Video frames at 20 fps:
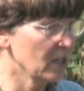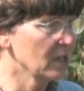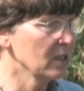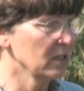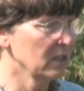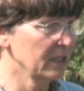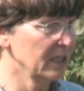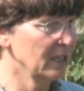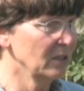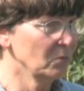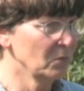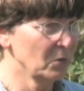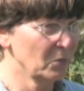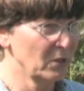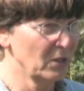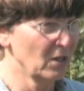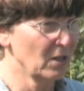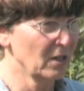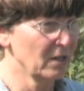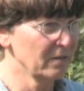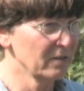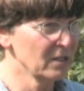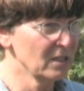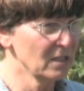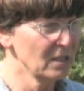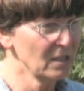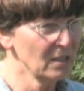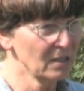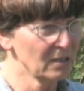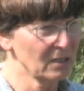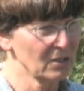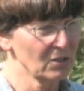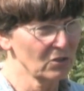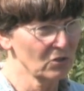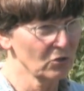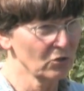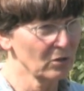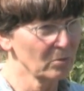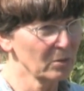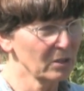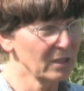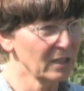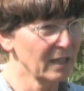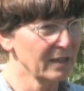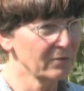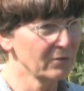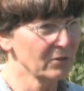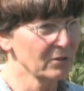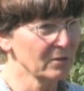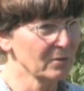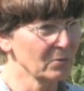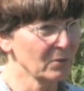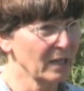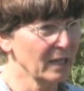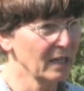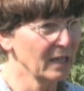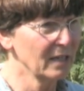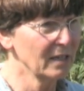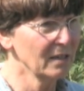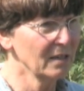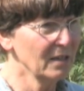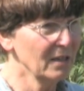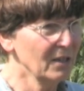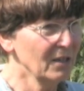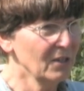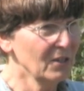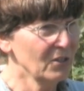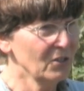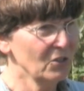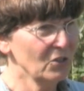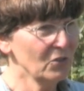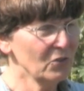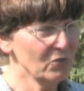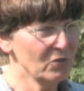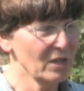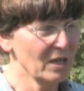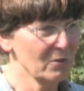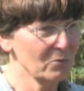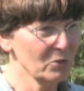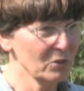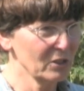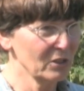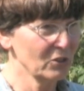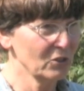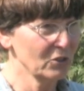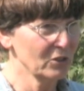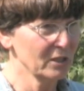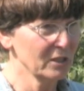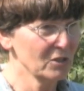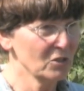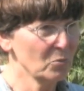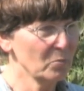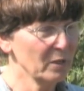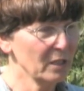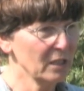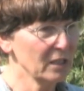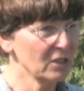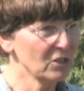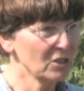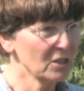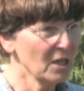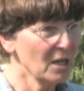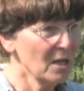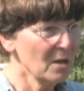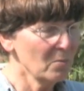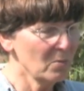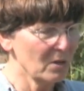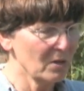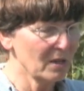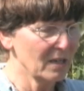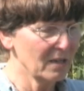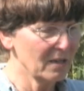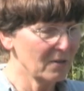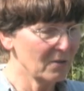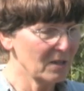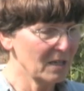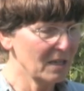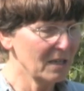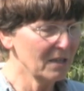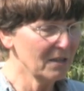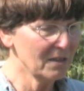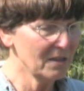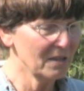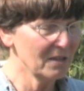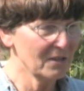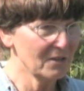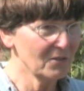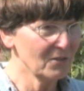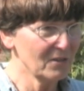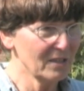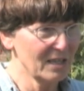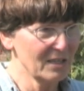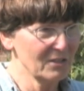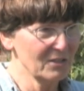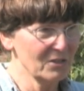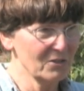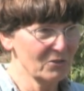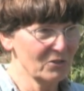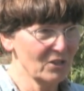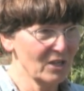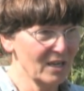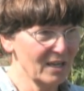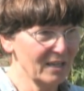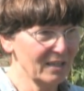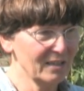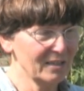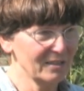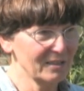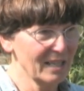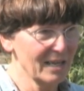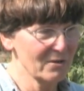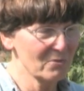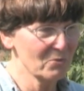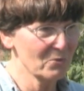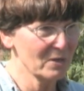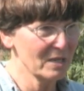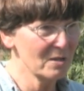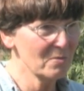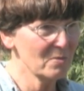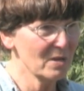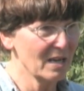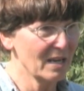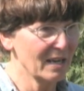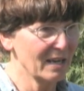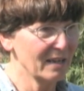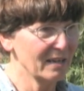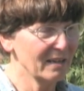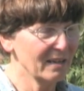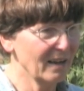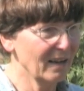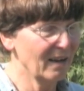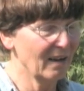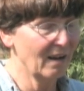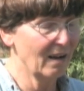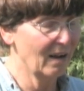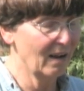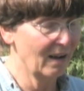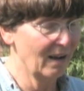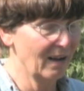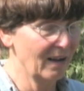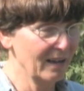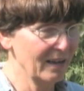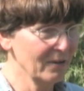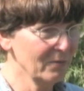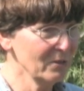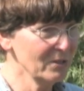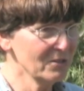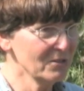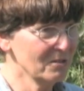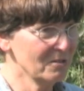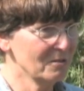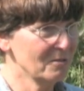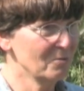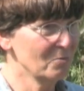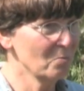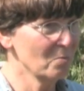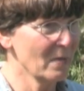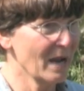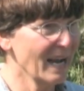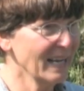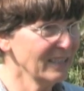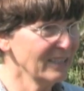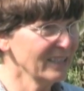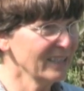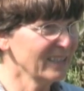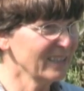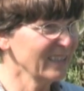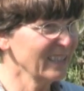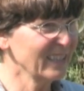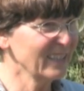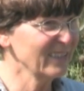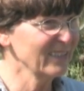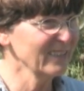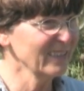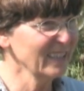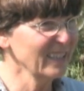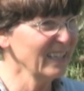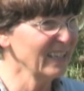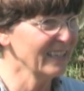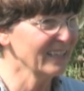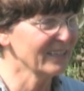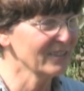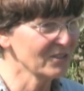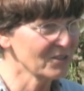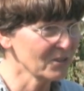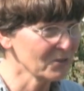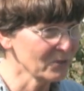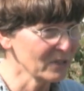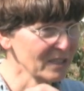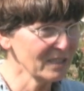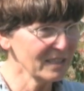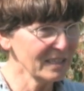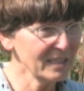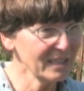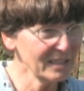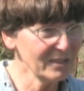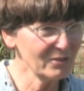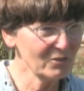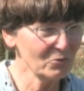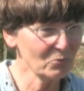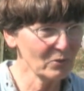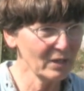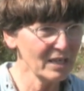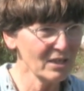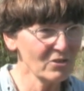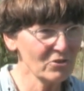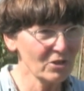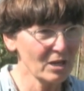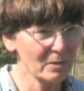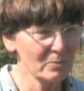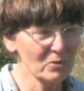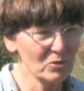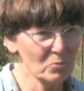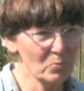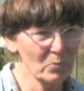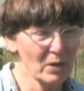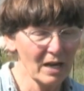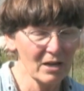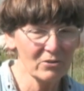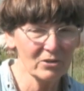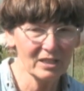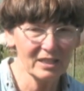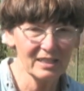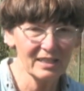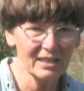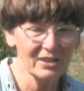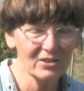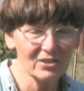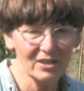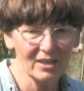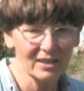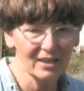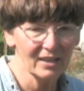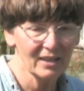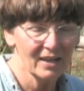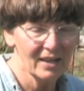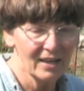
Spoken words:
clean when we harvested it, because normally after a rain you've got really dirty spinach, but anything under that low tunnel, that remade, it was magically clean because there weren't any raindrops pounding down on it.